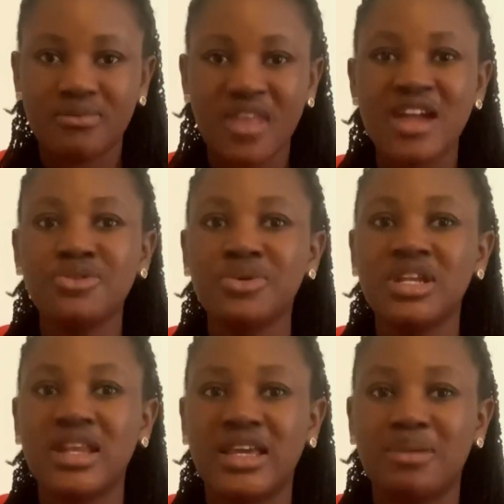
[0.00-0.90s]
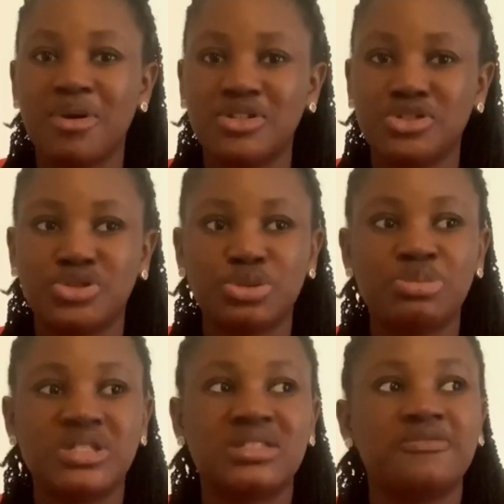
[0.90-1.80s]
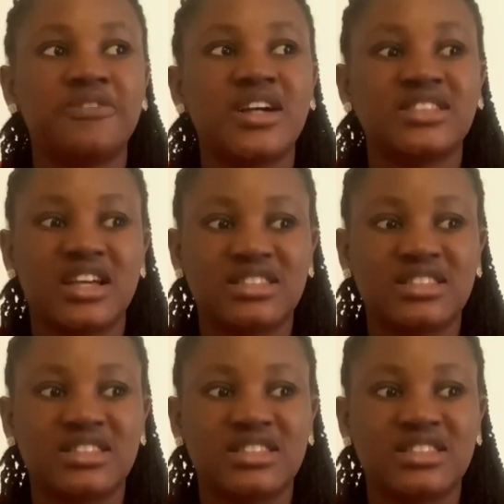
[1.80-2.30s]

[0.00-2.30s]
I don't really like about the job is the fact